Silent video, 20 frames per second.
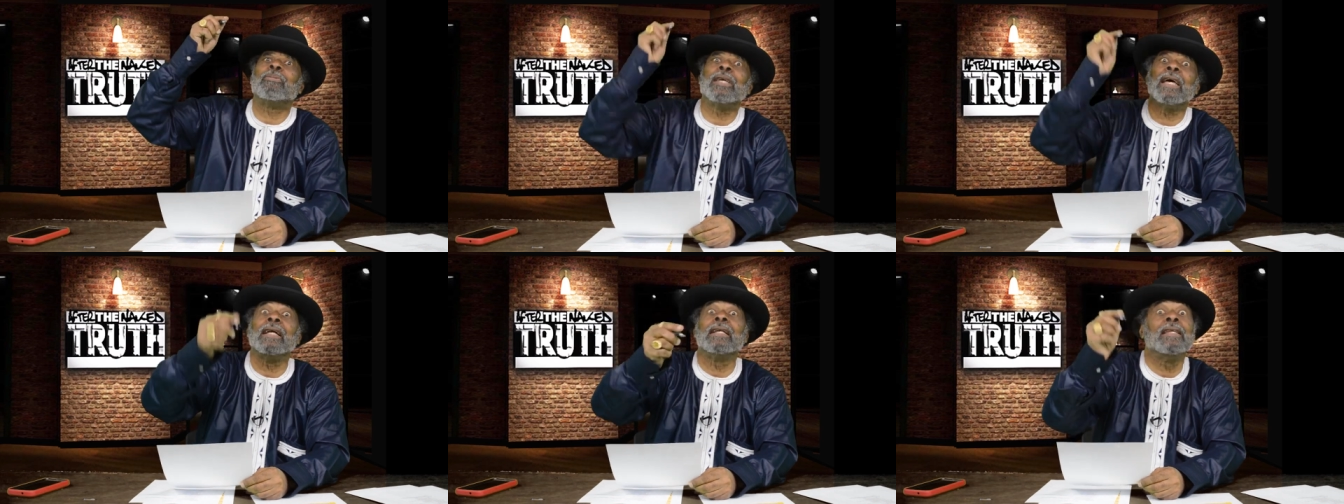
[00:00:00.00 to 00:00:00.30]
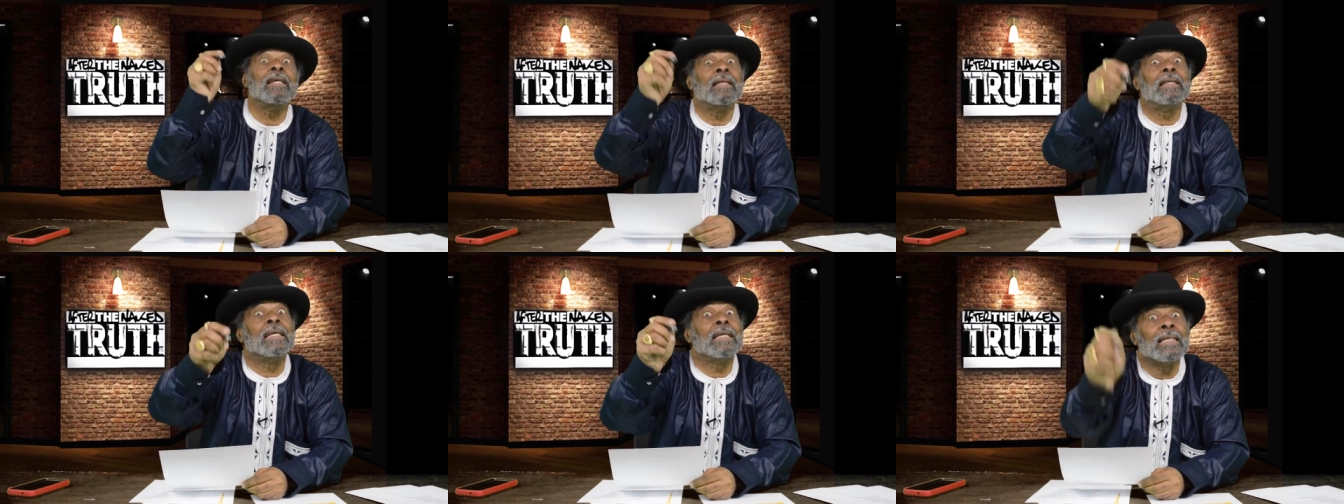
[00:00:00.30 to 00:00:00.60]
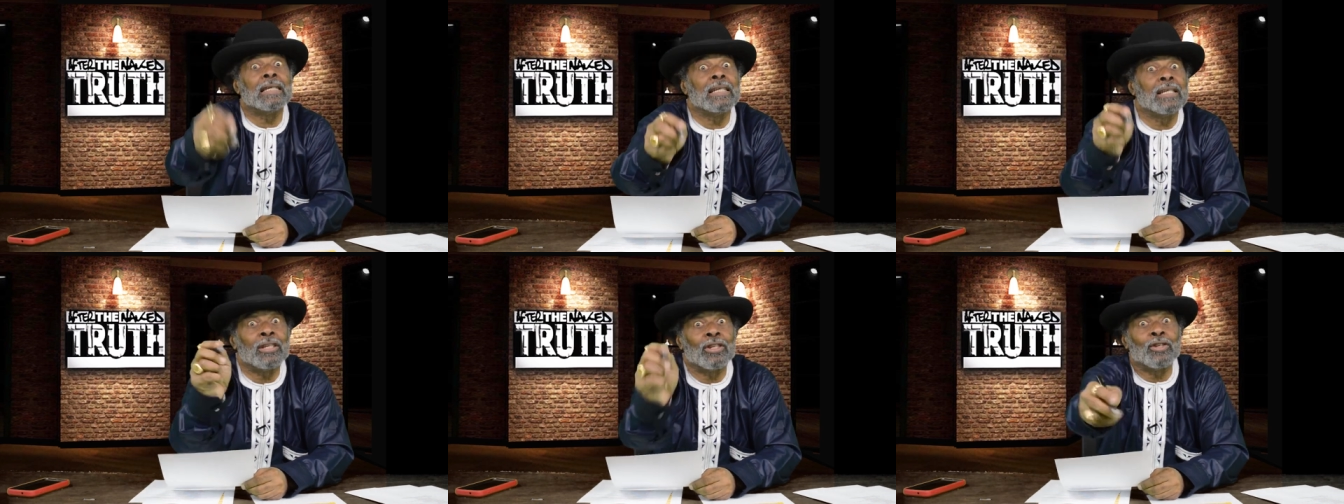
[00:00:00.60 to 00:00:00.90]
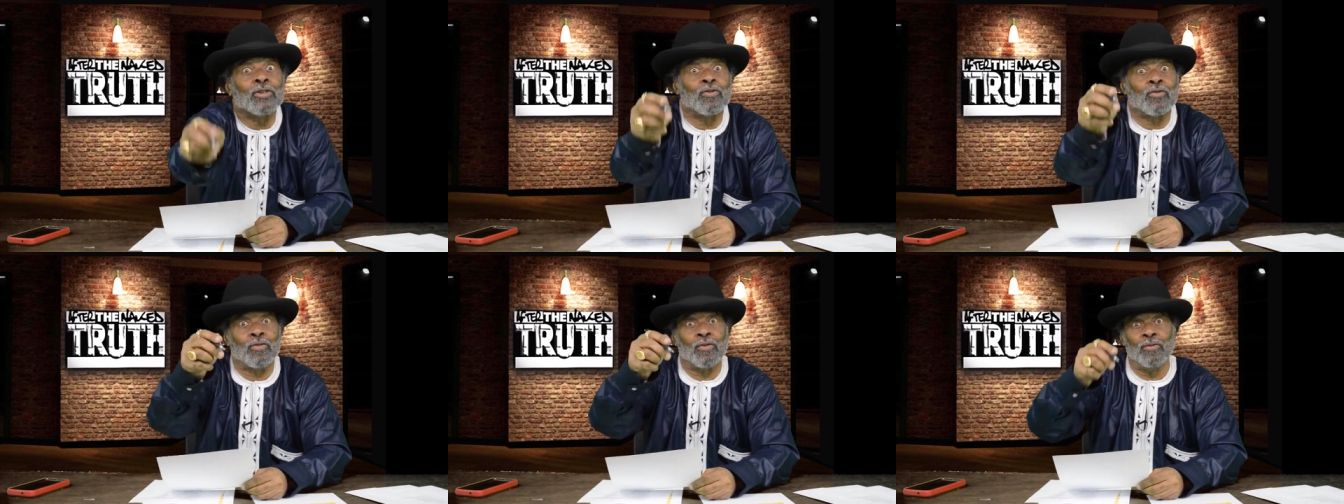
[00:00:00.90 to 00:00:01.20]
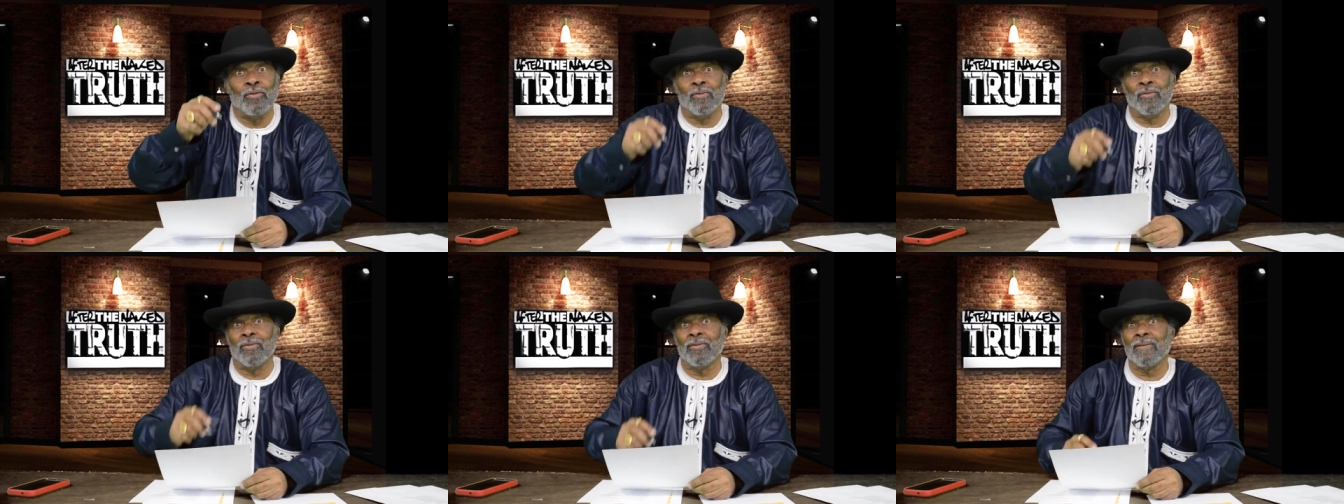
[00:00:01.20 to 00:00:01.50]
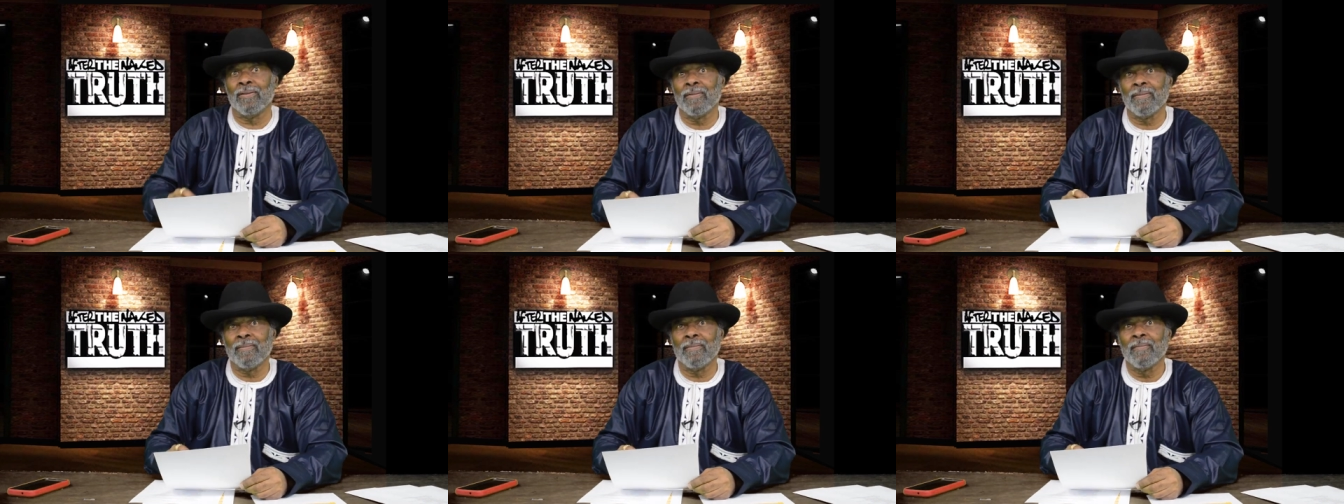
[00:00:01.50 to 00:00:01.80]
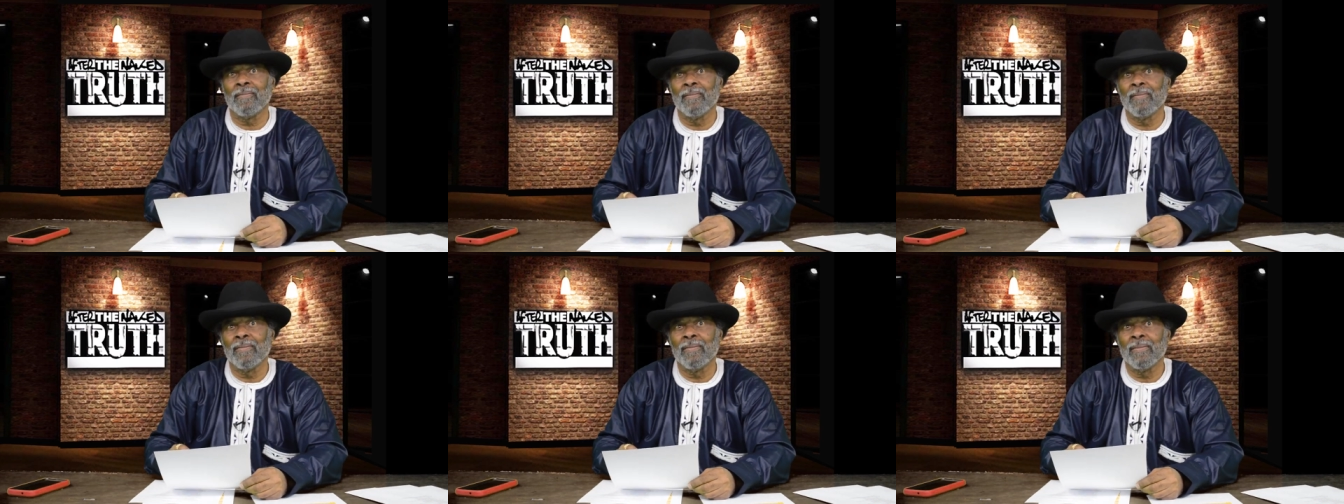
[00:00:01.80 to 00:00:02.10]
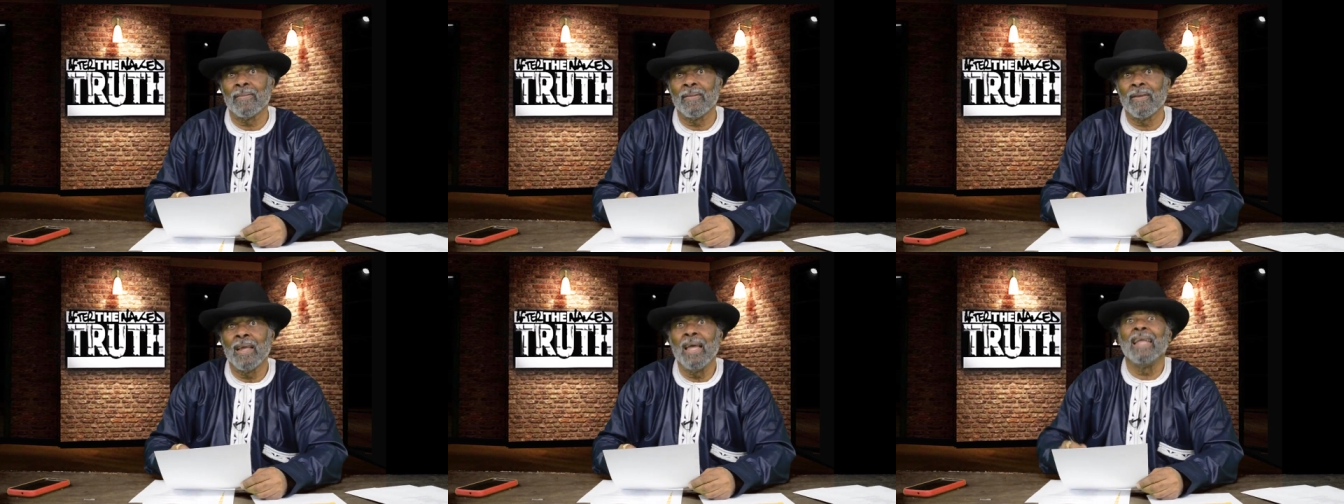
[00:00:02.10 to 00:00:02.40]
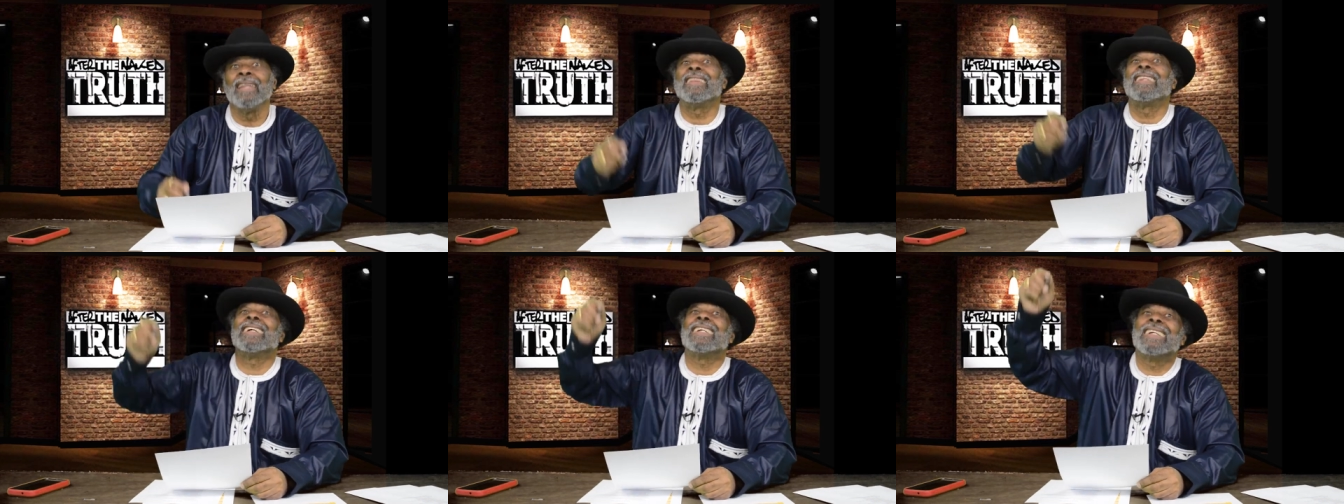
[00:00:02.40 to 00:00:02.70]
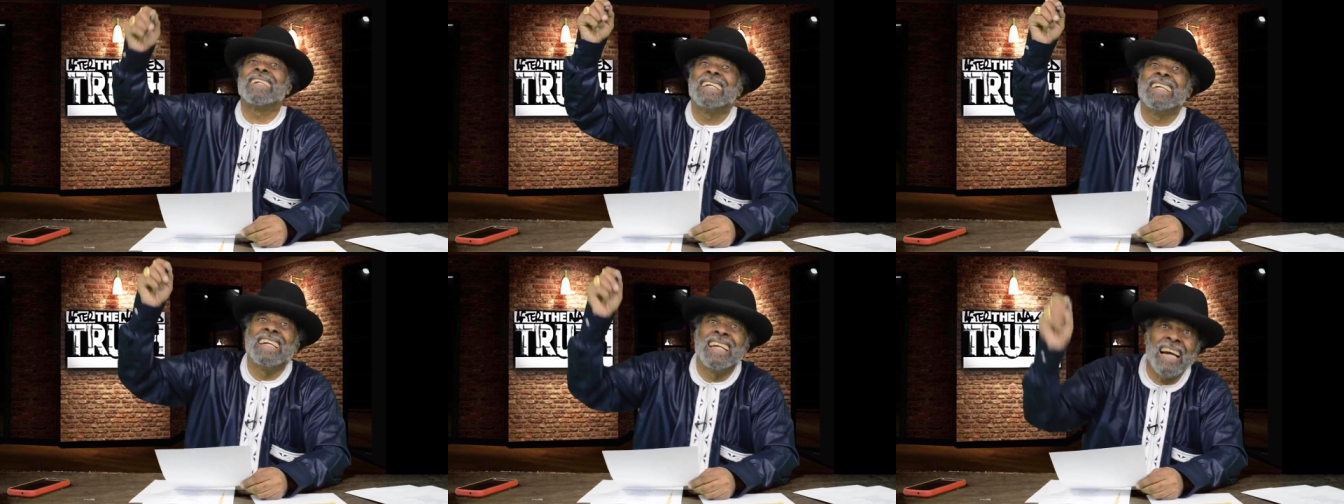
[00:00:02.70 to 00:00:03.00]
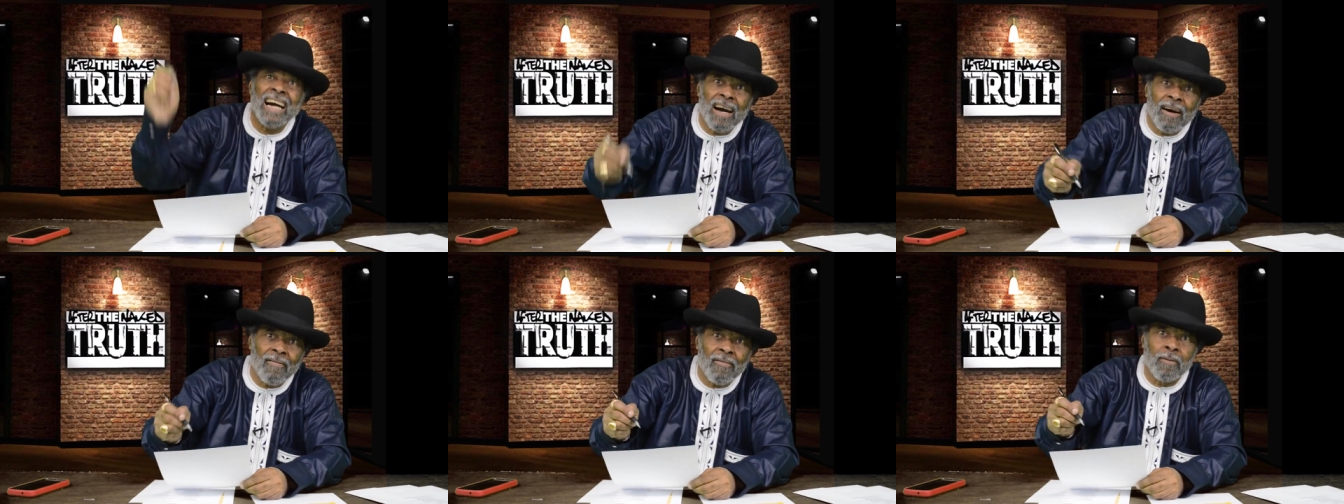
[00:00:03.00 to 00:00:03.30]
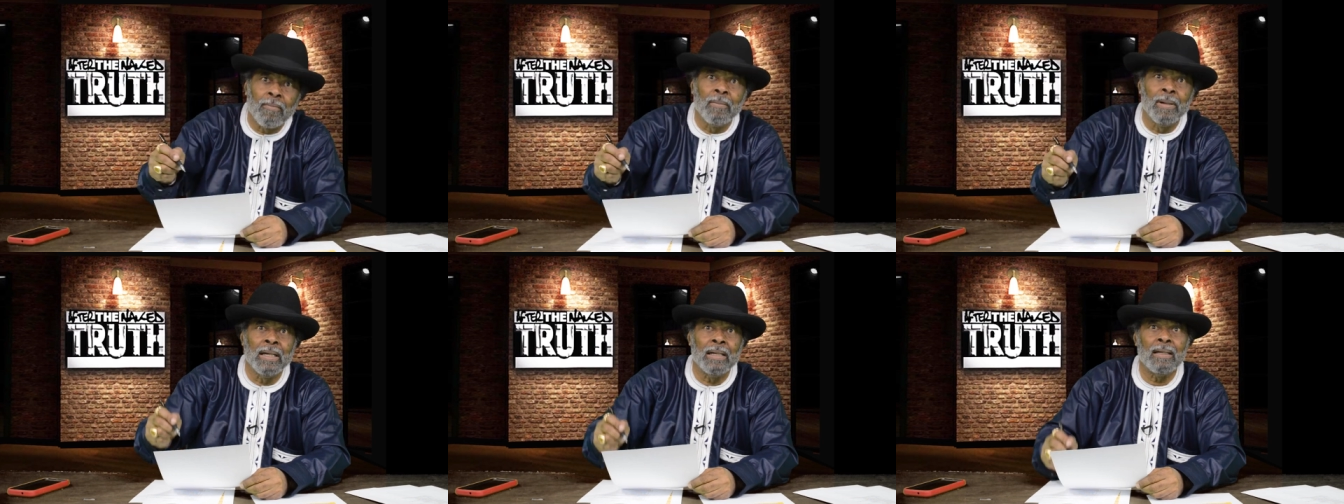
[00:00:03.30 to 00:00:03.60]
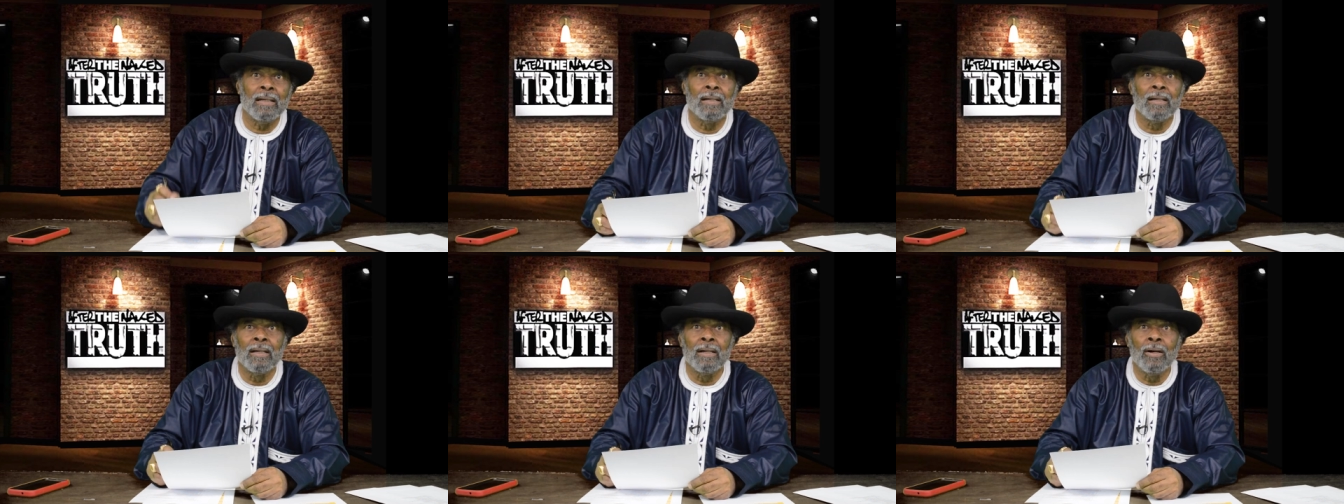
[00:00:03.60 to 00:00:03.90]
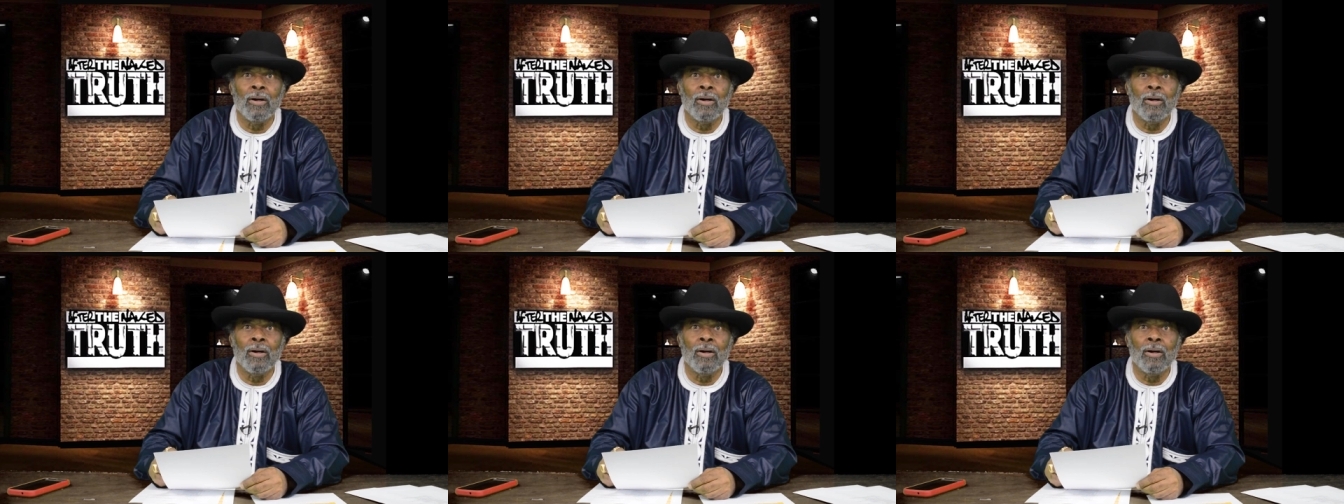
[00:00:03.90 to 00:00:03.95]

telling you, this is the truth. The government,